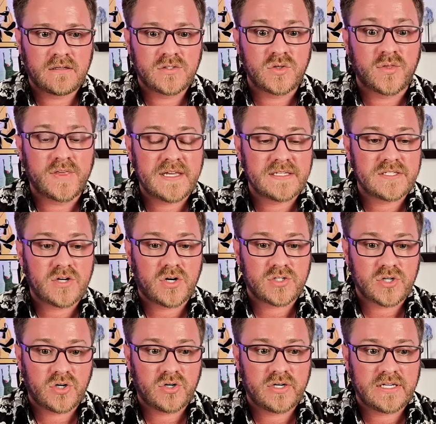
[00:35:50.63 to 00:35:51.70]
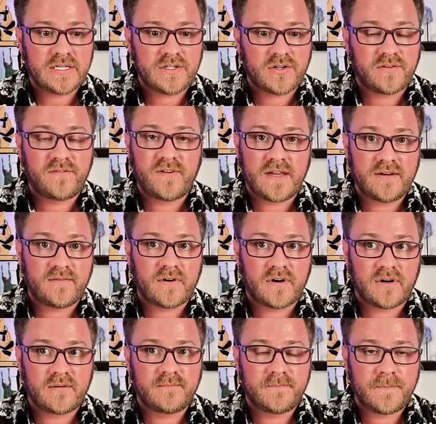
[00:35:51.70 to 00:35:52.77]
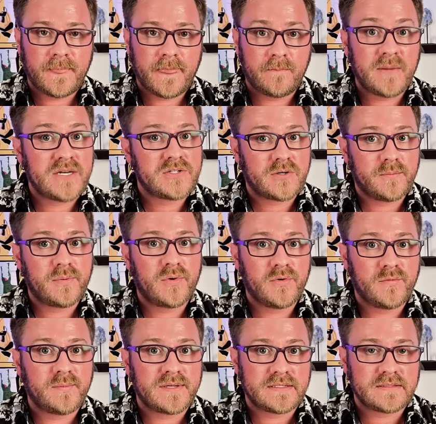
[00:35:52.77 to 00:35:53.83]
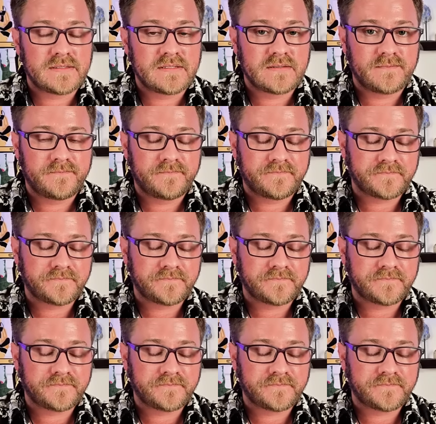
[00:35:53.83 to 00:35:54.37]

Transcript: So things start turning in your favor, major improvements,